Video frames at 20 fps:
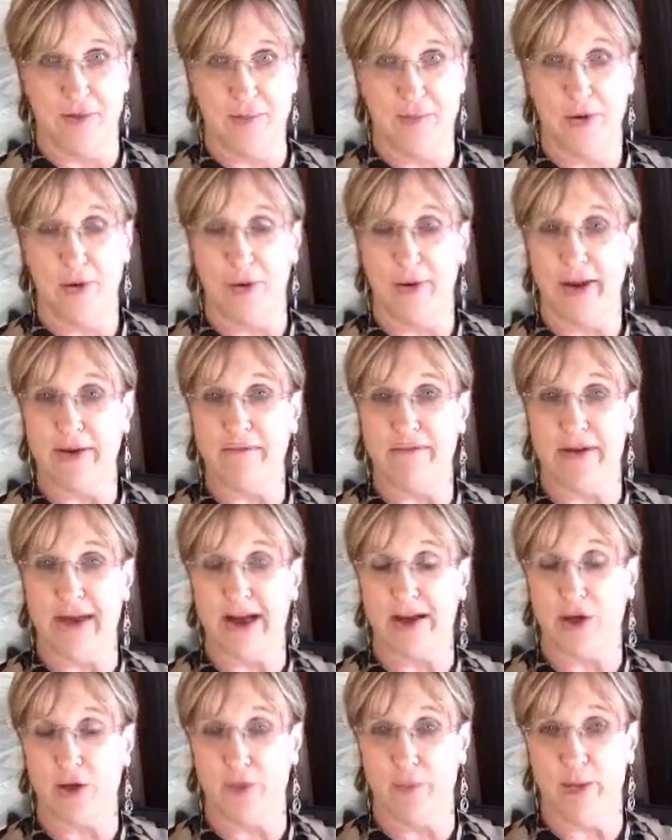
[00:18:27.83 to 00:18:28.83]
like
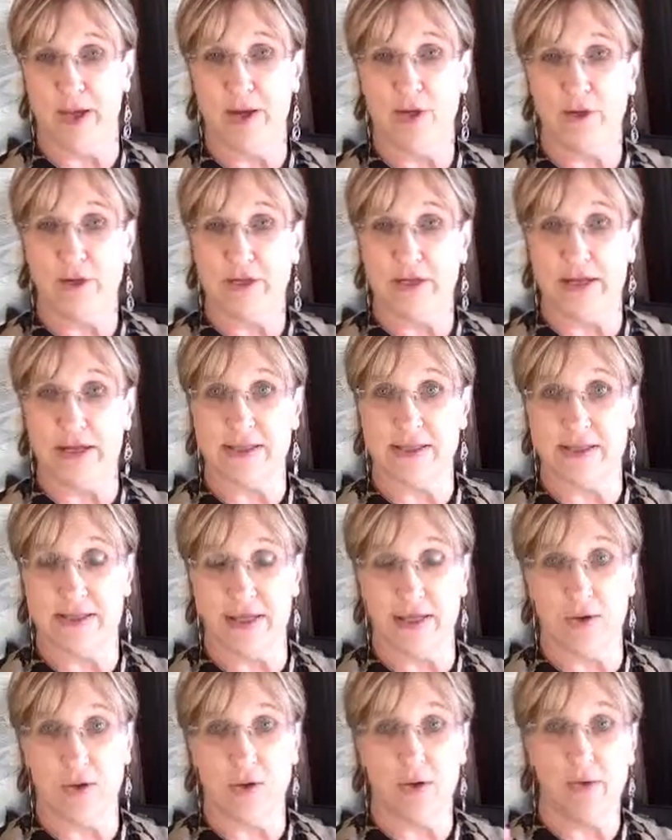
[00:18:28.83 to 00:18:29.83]
vacuuming or
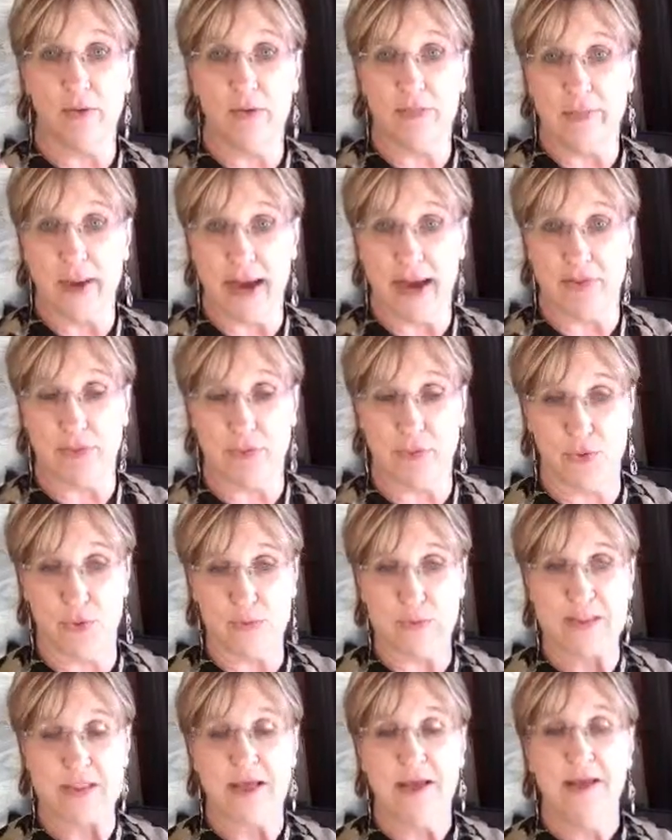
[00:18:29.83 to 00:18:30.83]
dusting or the
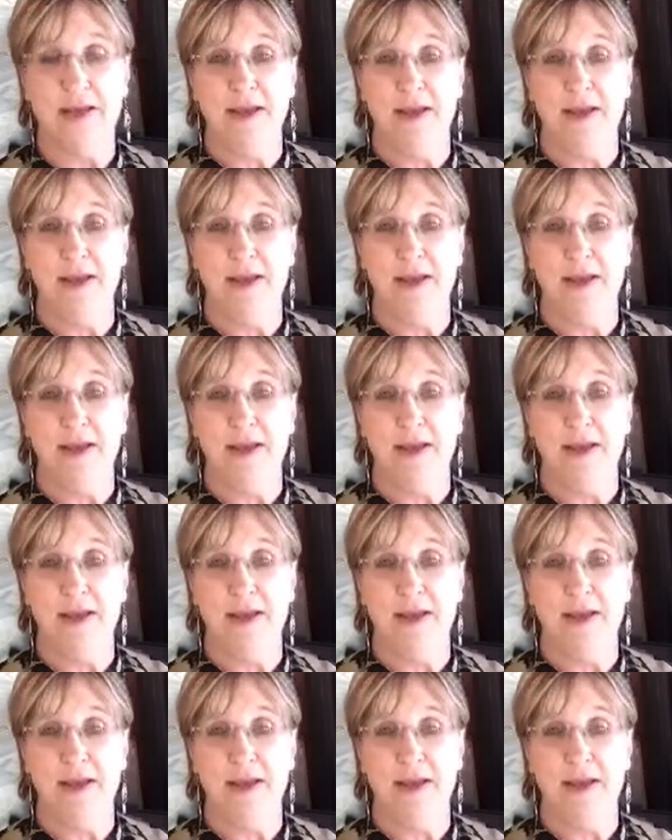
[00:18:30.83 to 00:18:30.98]
bathrooms.